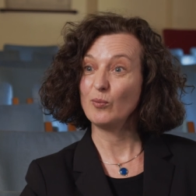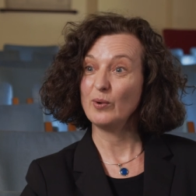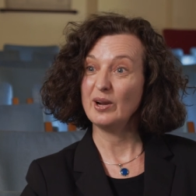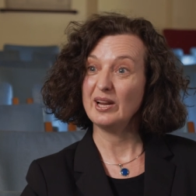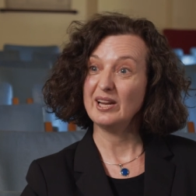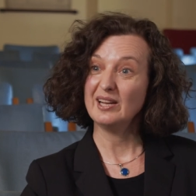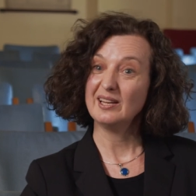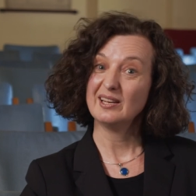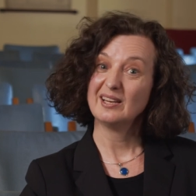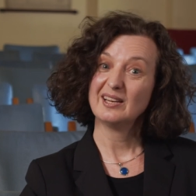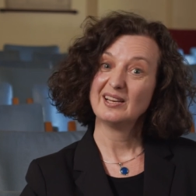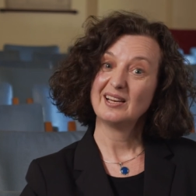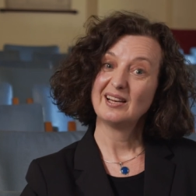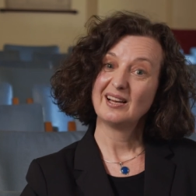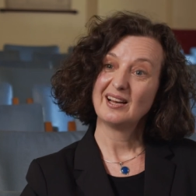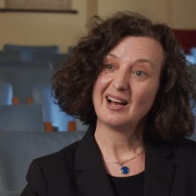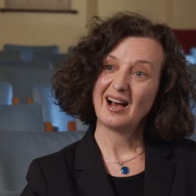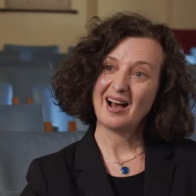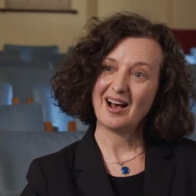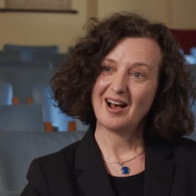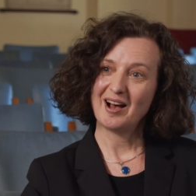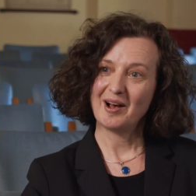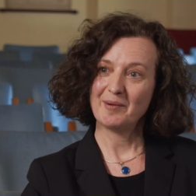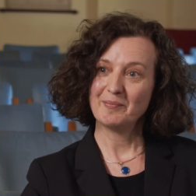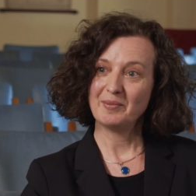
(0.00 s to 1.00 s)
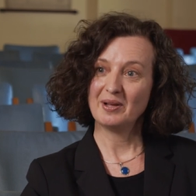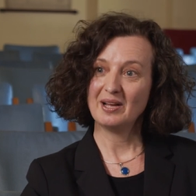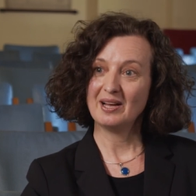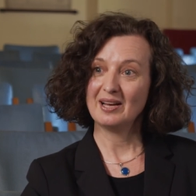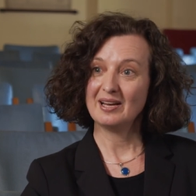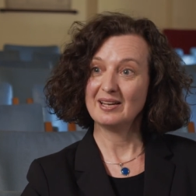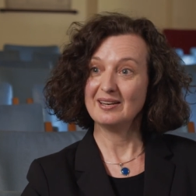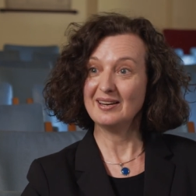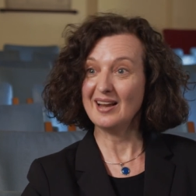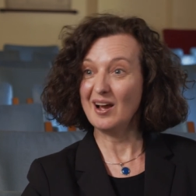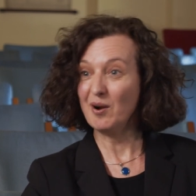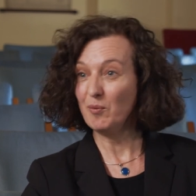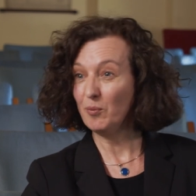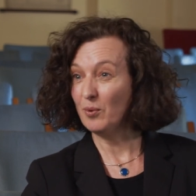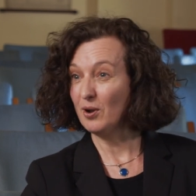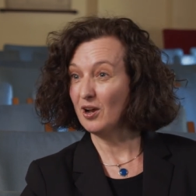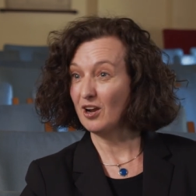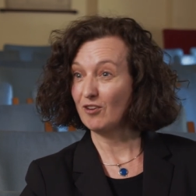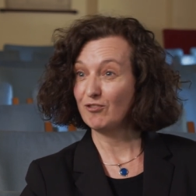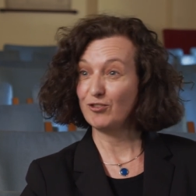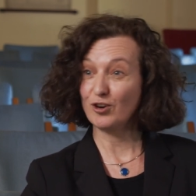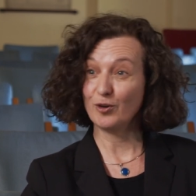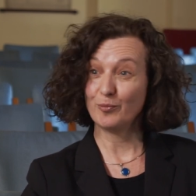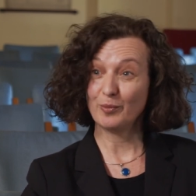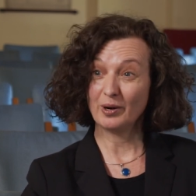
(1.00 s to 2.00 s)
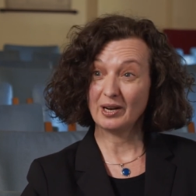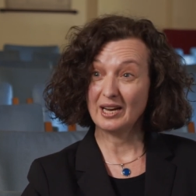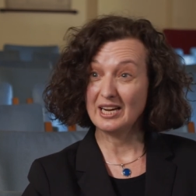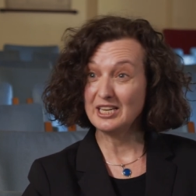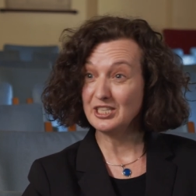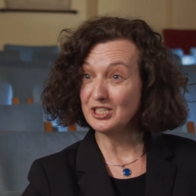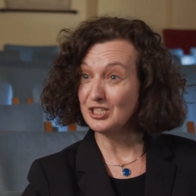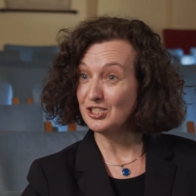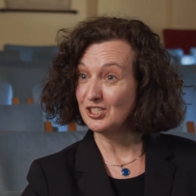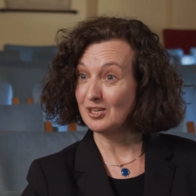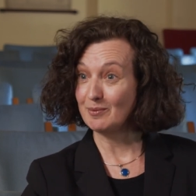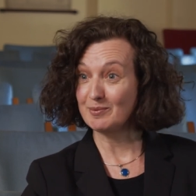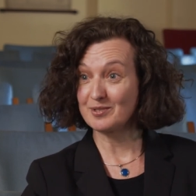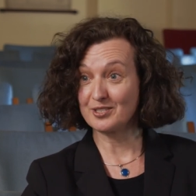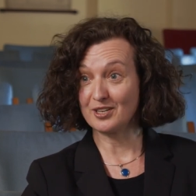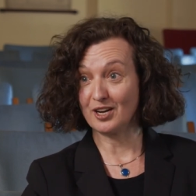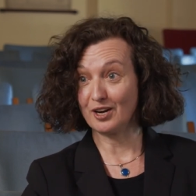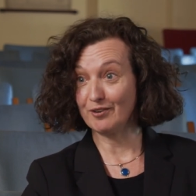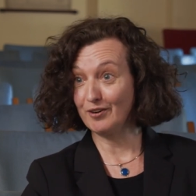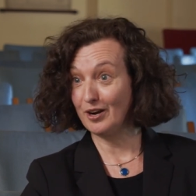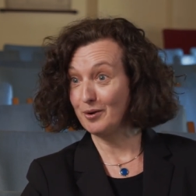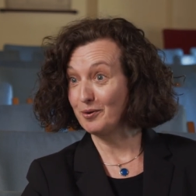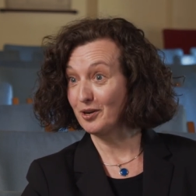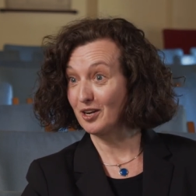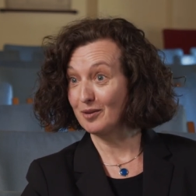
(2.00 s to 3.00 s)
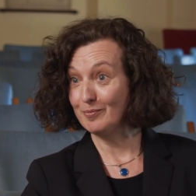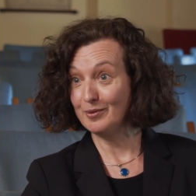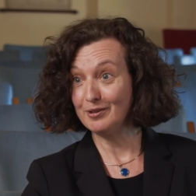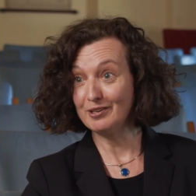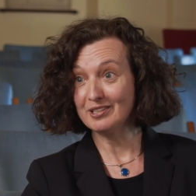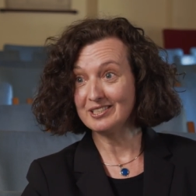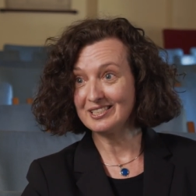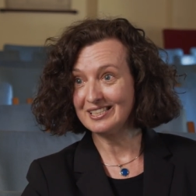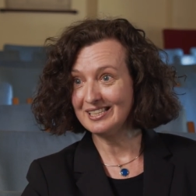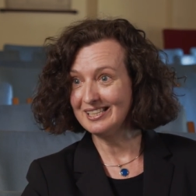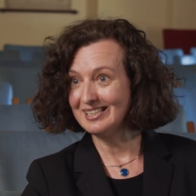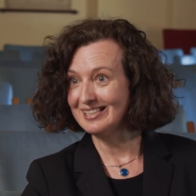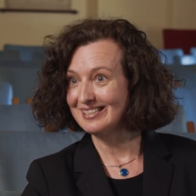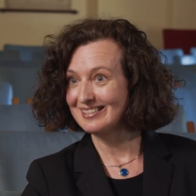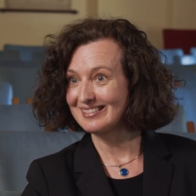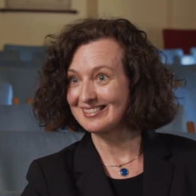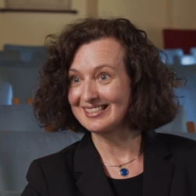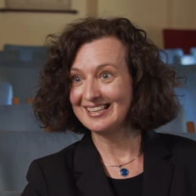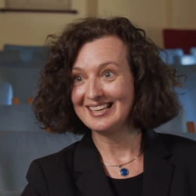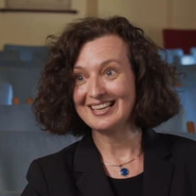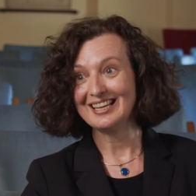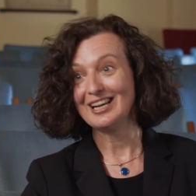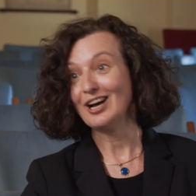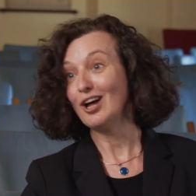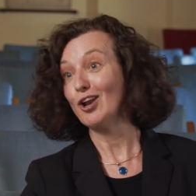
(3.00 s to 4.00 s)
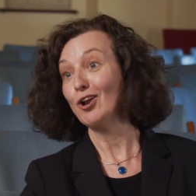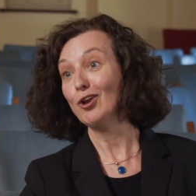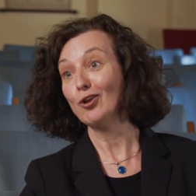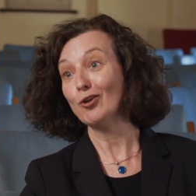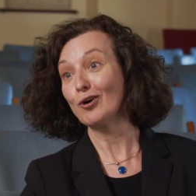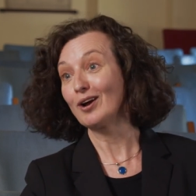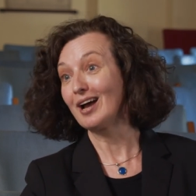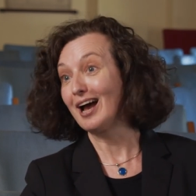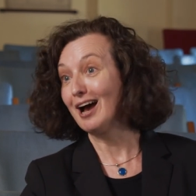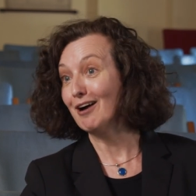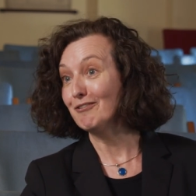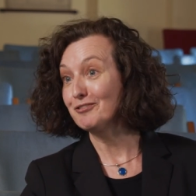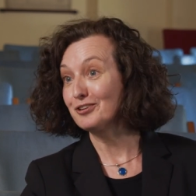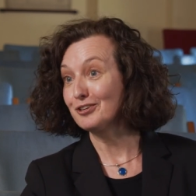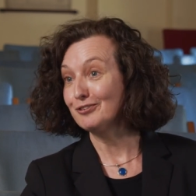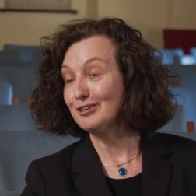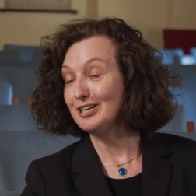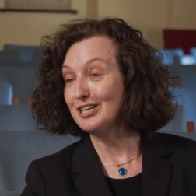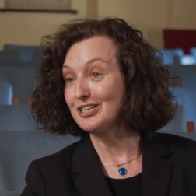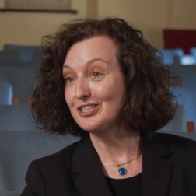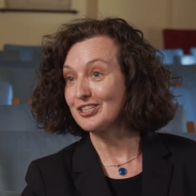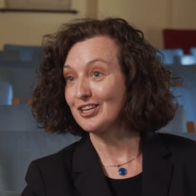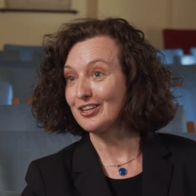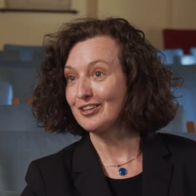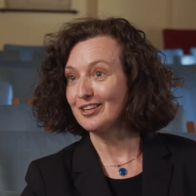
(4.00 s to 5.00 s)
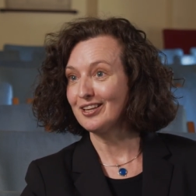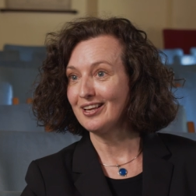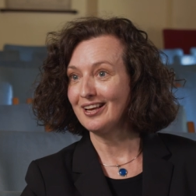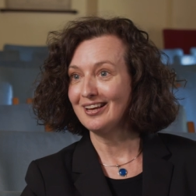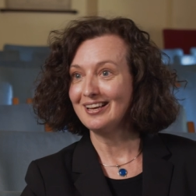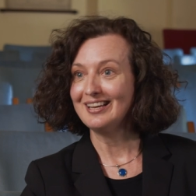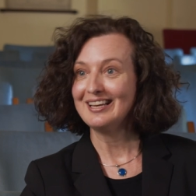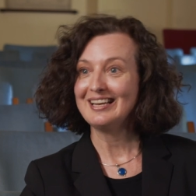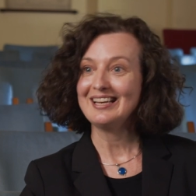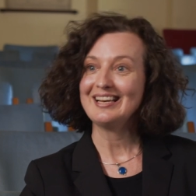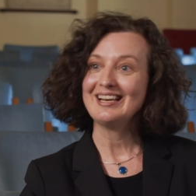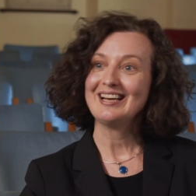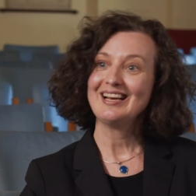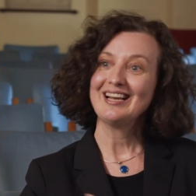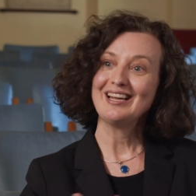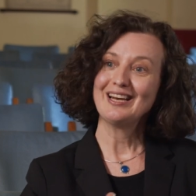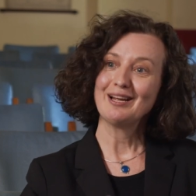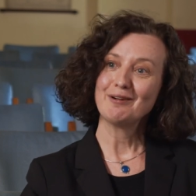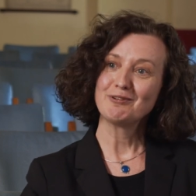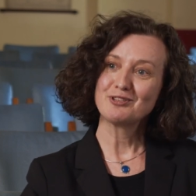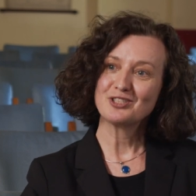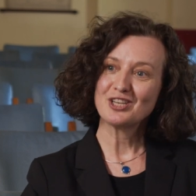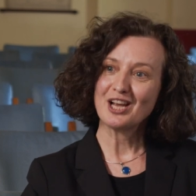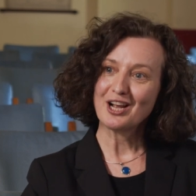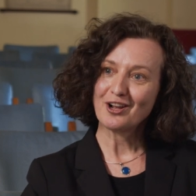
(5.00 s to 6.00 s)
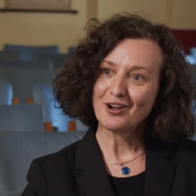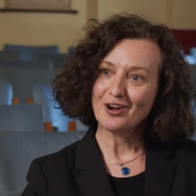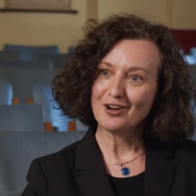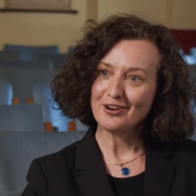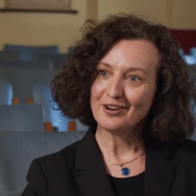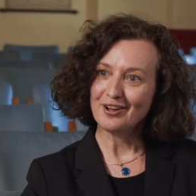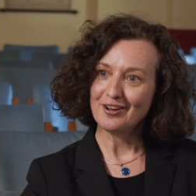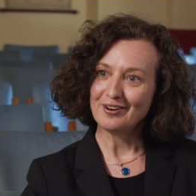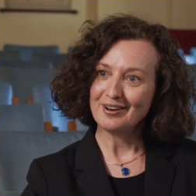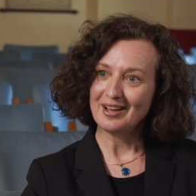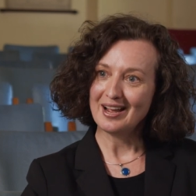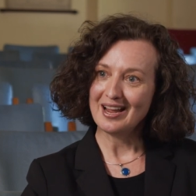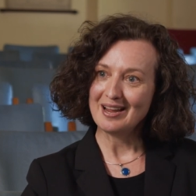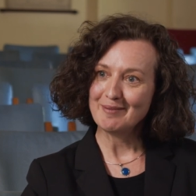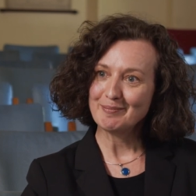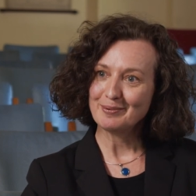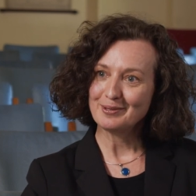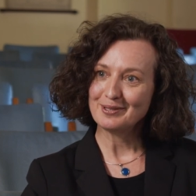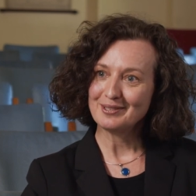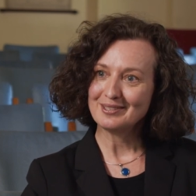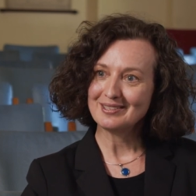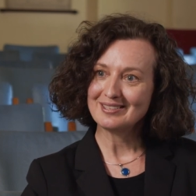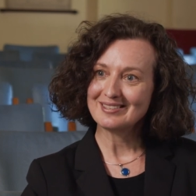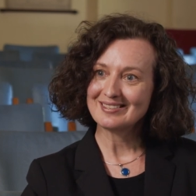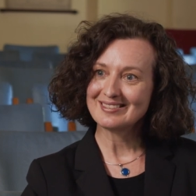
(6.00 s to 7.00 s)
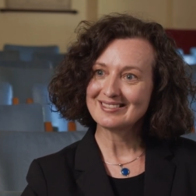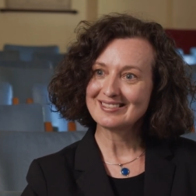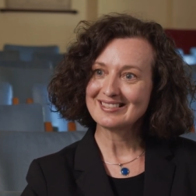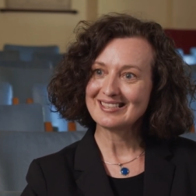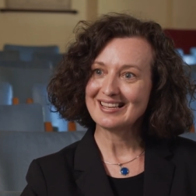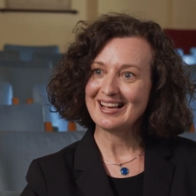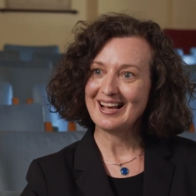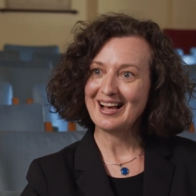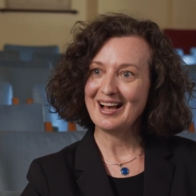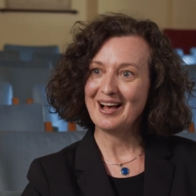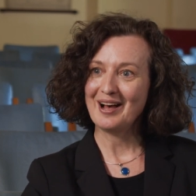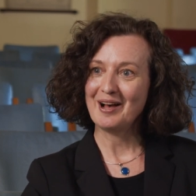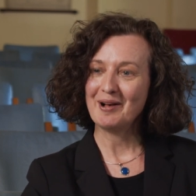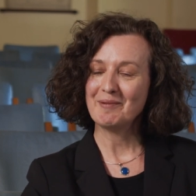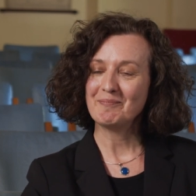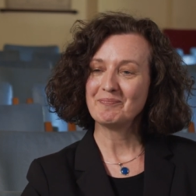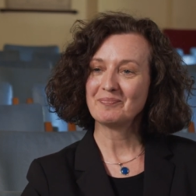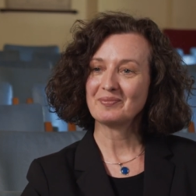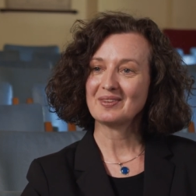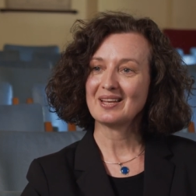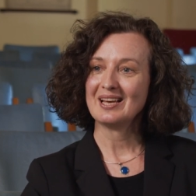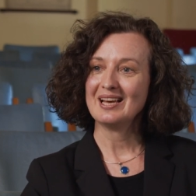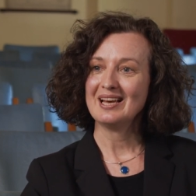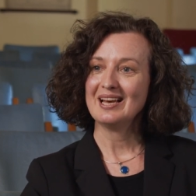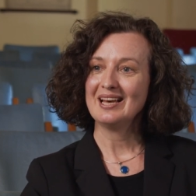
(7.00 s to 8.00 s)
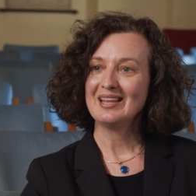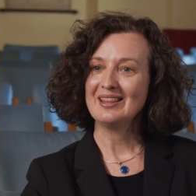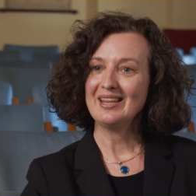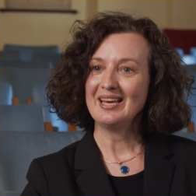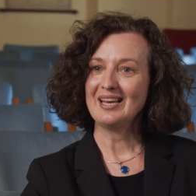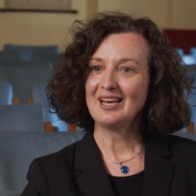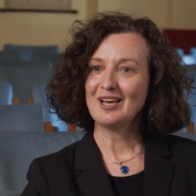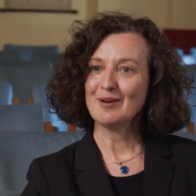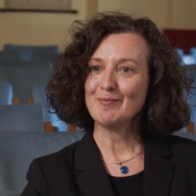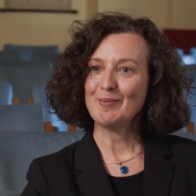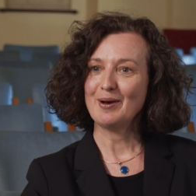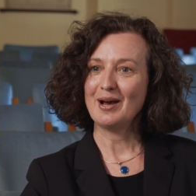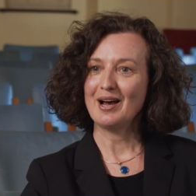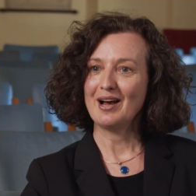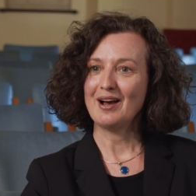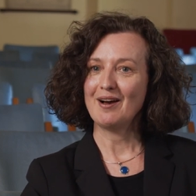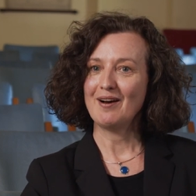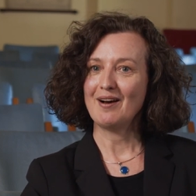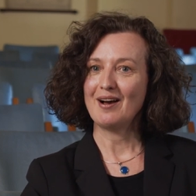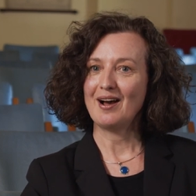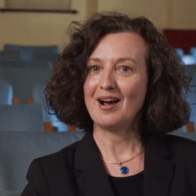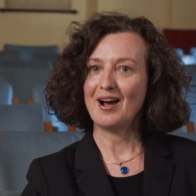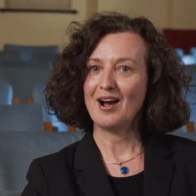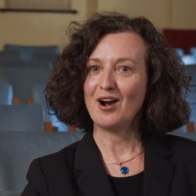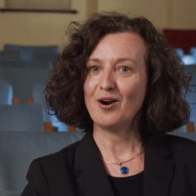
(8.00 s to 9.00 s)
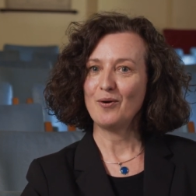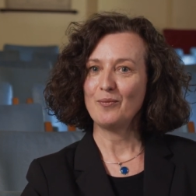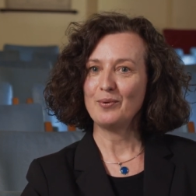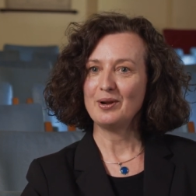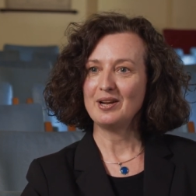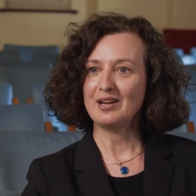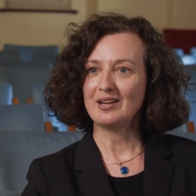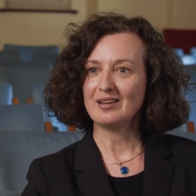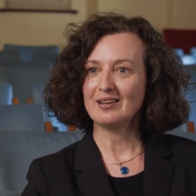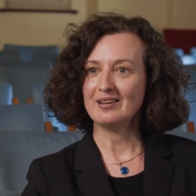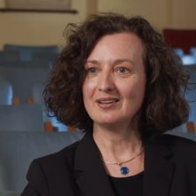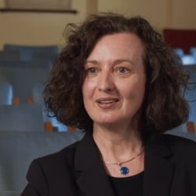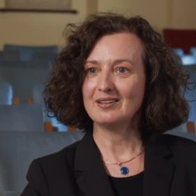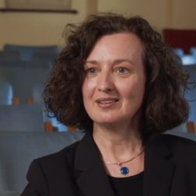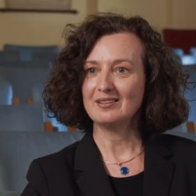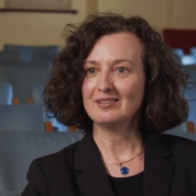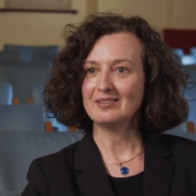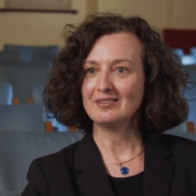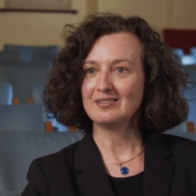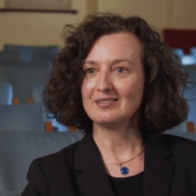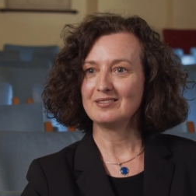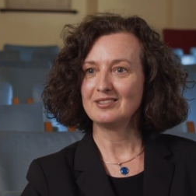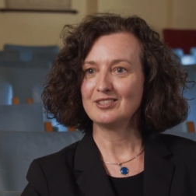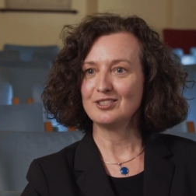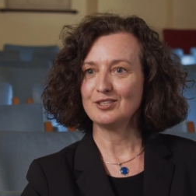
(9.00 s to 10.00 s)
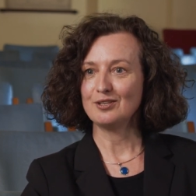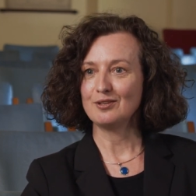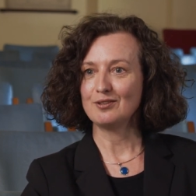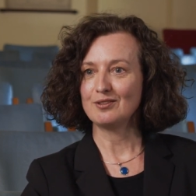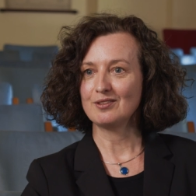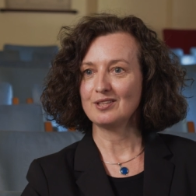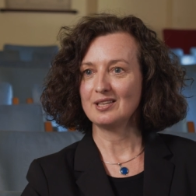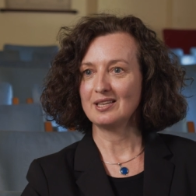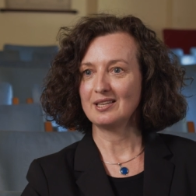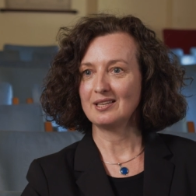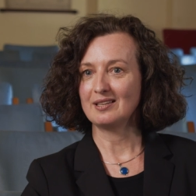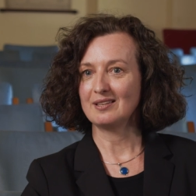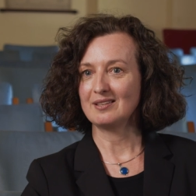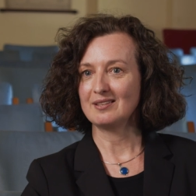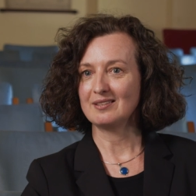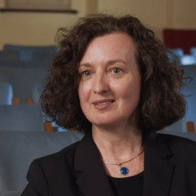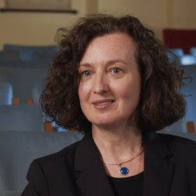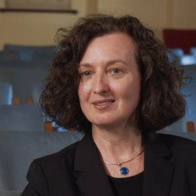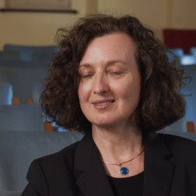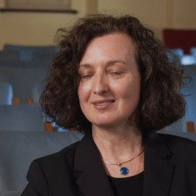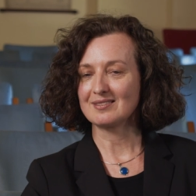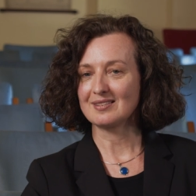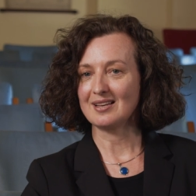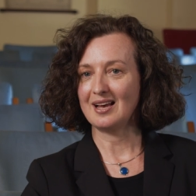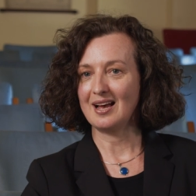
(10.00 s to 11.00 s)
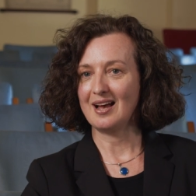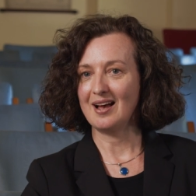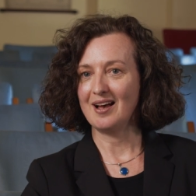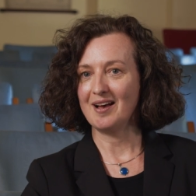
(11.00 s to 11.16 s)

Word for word: we network, form relationships in our own communities, look after each other, you know, check on our neighbours, think about how we can do things